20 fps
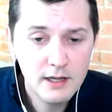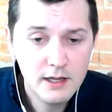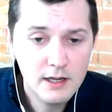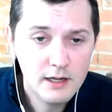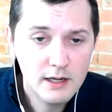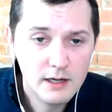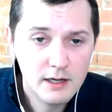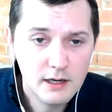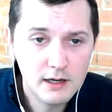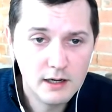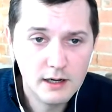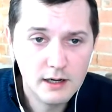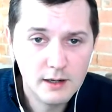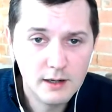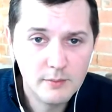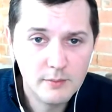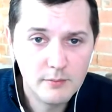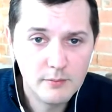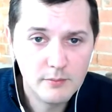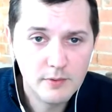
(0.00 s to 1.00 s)

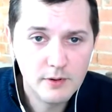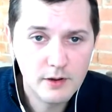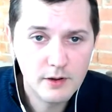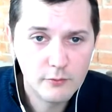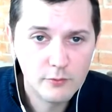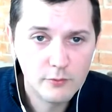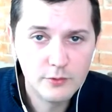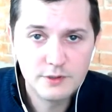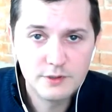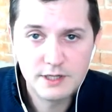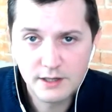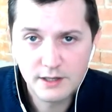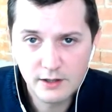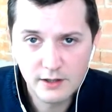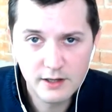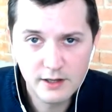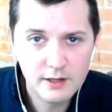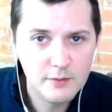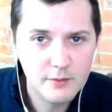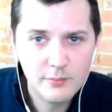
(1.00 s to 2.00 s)

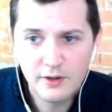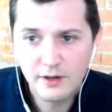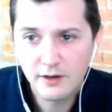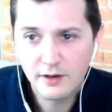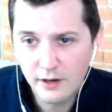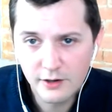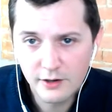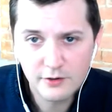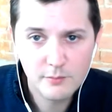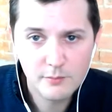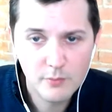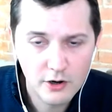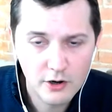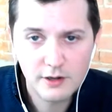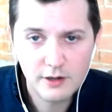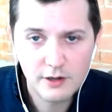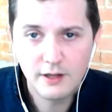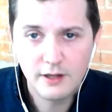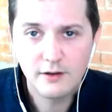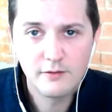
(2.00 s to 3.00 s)
routinely, depending on your
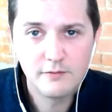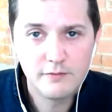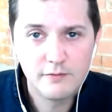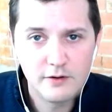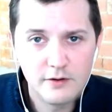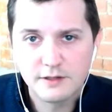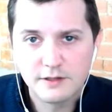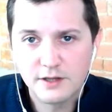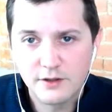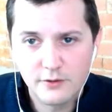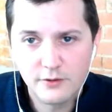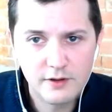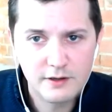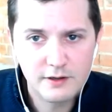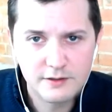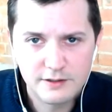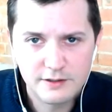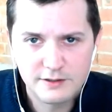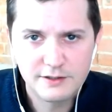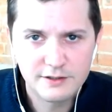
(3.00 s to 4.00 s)
market and various other things.
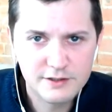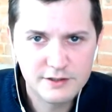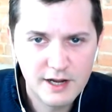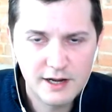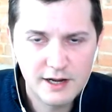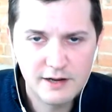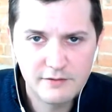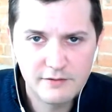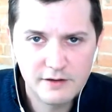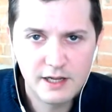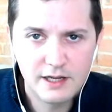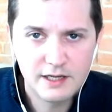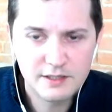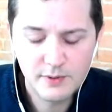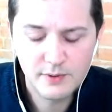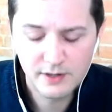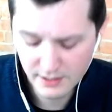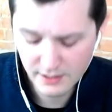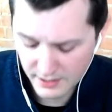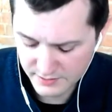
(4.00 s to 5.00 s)
It's just kind of a
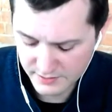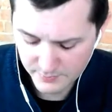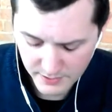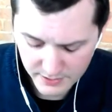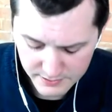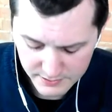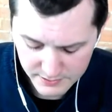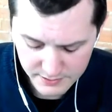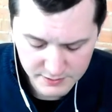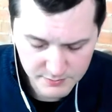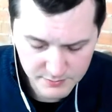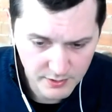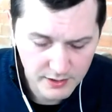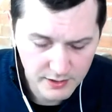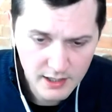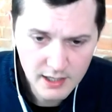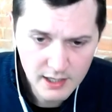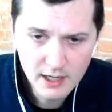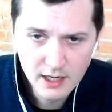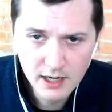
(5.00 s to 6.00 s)
case-by-case basis. But
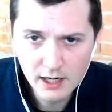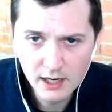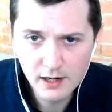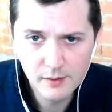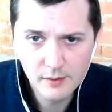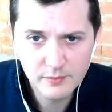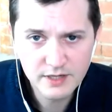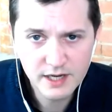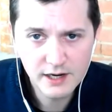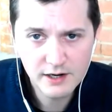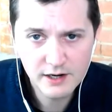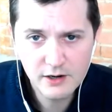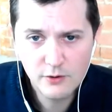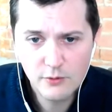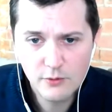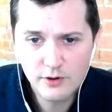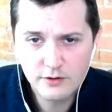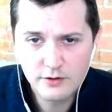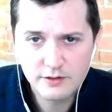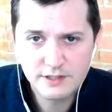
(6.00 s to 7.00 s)
to echo what
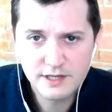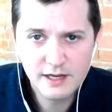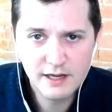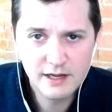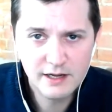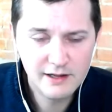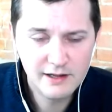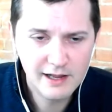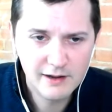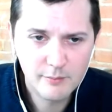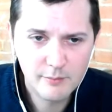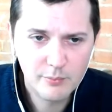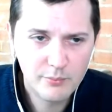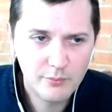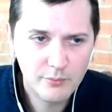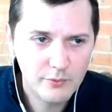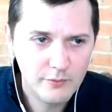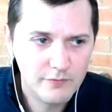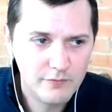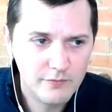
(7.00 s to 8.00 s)
you're saying, yeah,
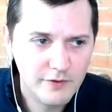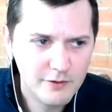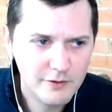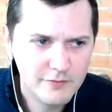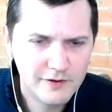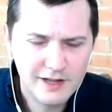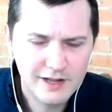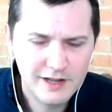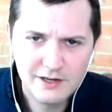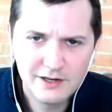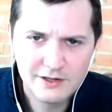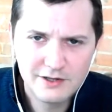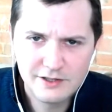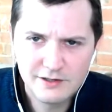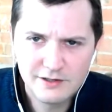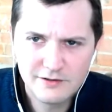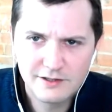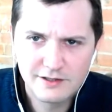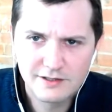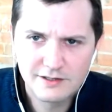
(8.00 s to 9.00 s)

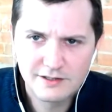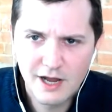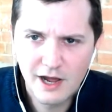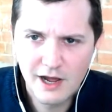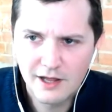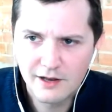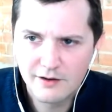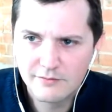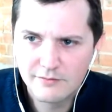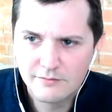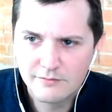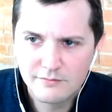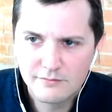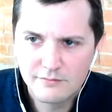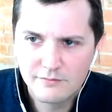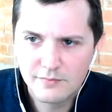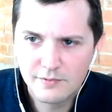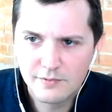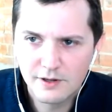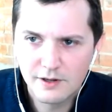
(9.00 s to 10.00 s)
verification does not
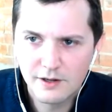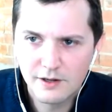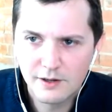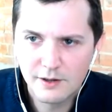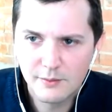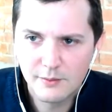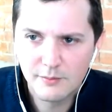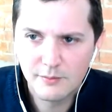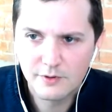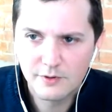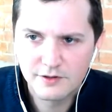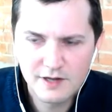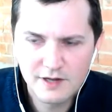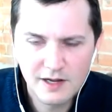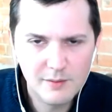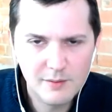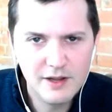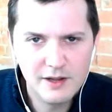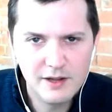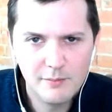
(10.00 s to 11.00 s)

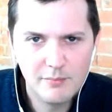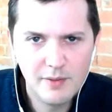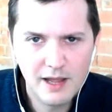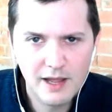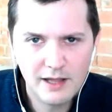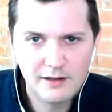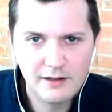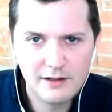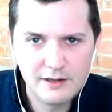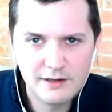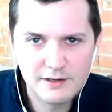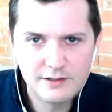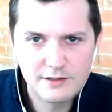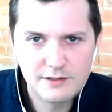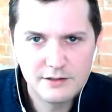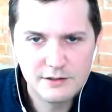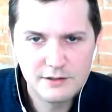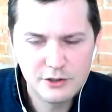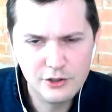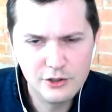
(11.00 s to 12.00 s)
make a bad list
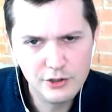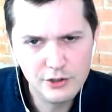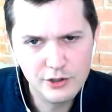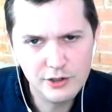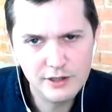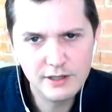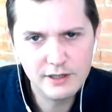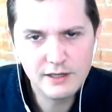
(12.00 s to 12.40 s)
good.